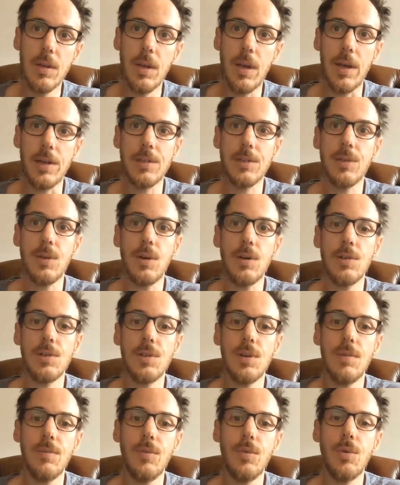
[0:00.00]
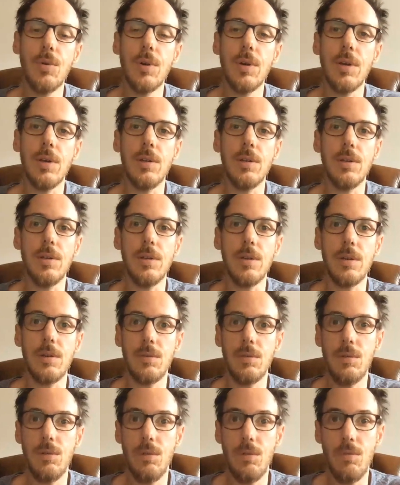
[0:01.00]
start somewhere in the
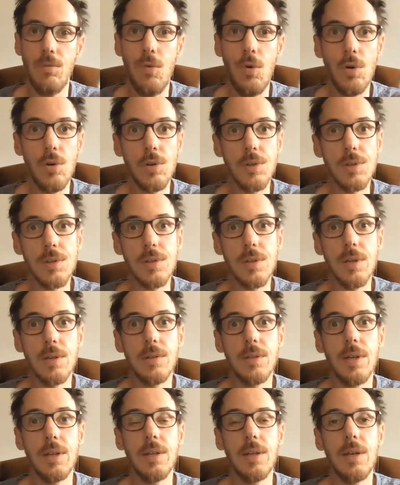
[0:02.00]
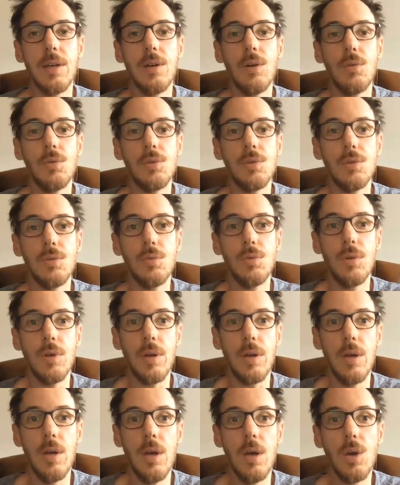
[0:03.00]
verse and then it goes to
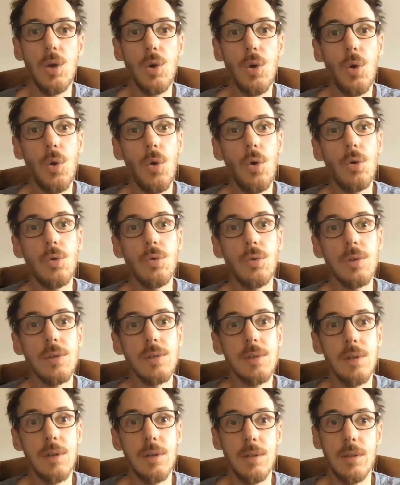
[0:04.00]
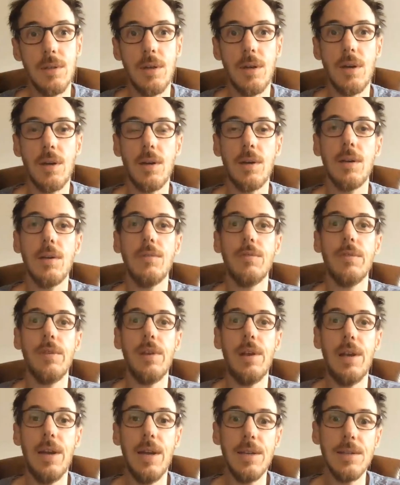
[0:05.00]
the chorus, and if you
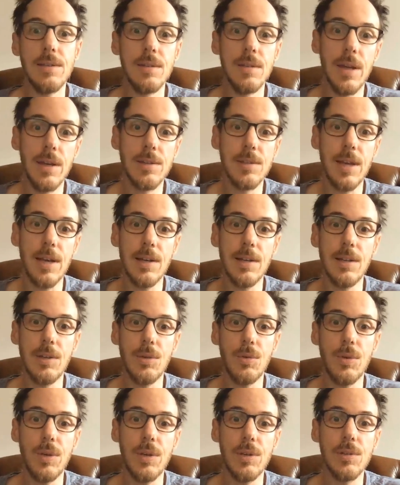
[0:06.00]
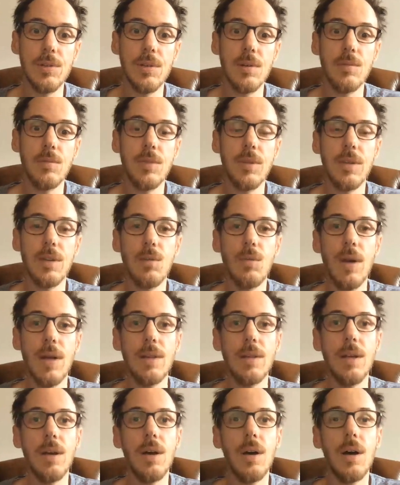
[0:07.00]
listen exactly you hear something
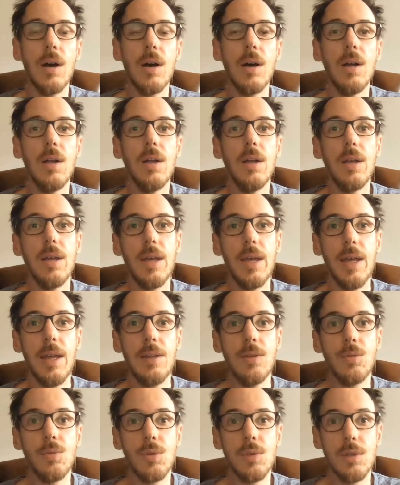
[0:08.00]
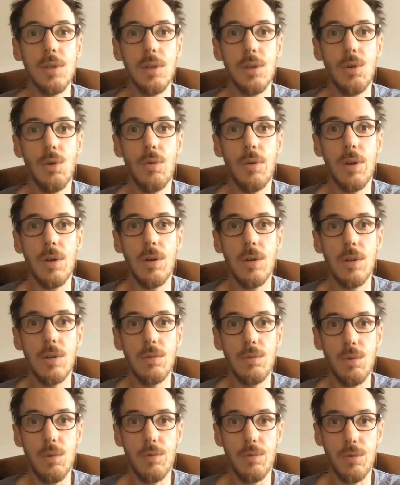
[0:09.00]
quite interesting going on
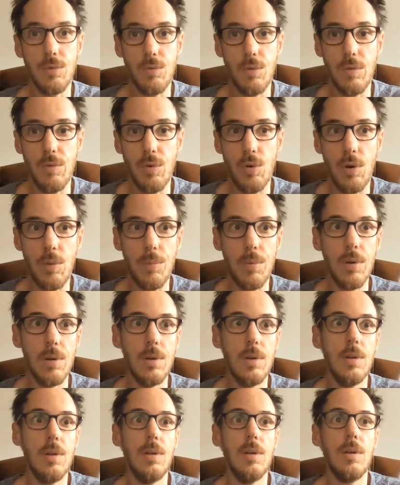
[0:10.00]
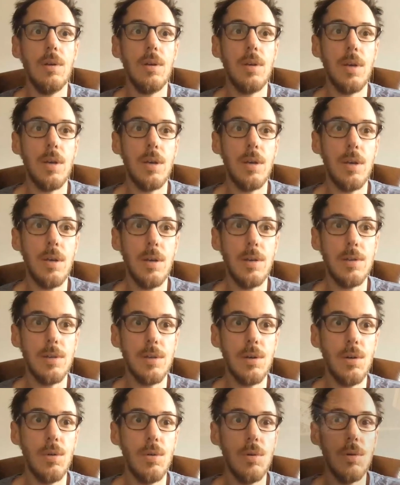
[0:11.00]
with the reverb. Okay, let's
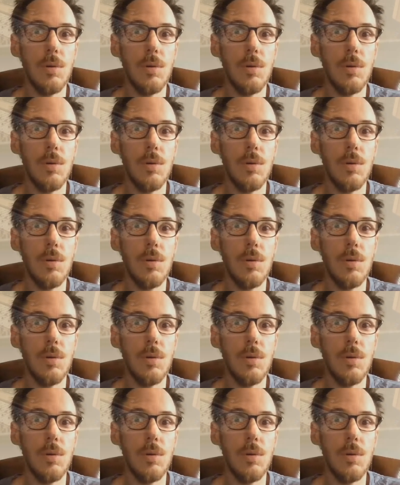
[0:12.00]
go.